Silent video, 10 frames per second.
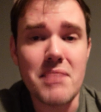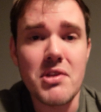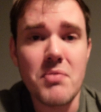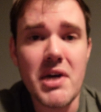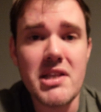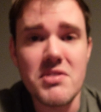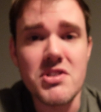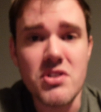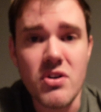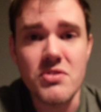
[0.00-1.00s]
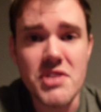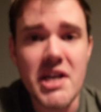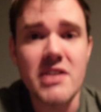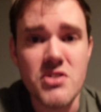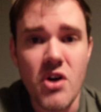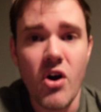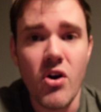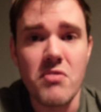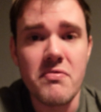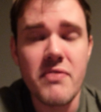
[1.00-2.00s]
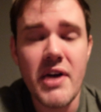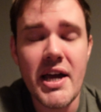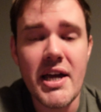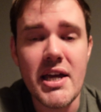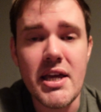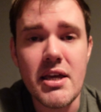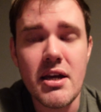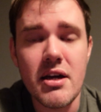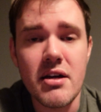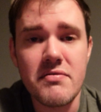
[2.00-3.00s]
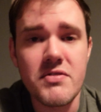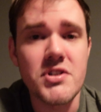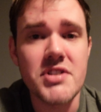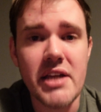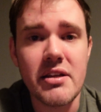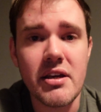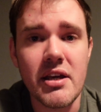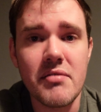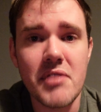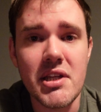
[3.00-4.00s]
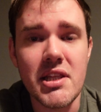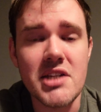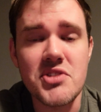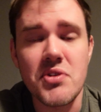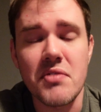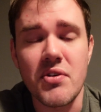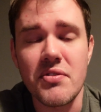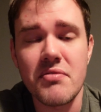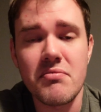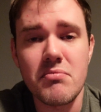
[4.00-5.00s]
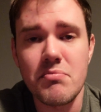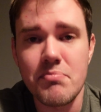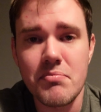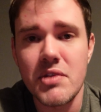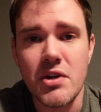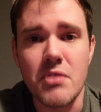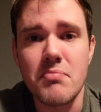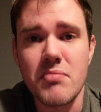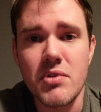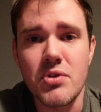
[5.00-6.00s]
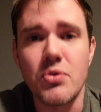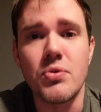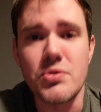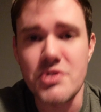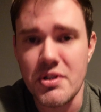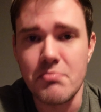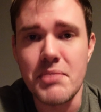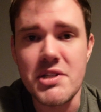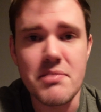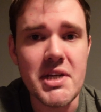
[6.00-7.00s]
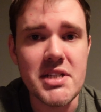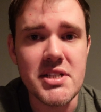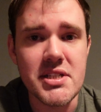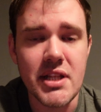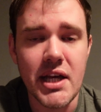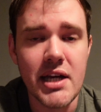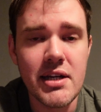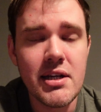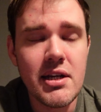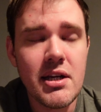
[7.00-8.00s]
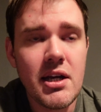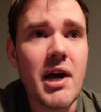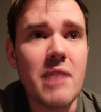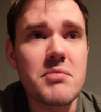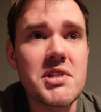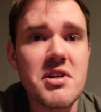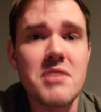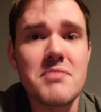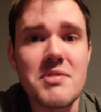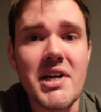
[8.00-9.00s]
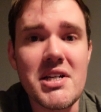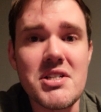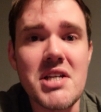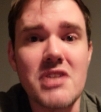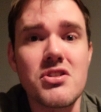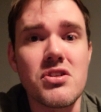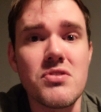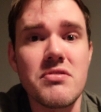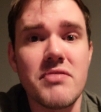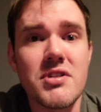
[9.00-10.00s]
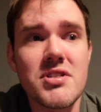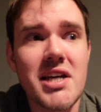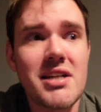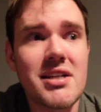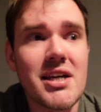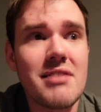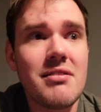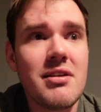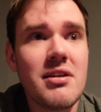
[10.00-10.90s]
by the way, there is a content of a first aid kit in there. So I've got, you know, gauze and bits and pieces in there. How many times have I actually had to use the first aid kit?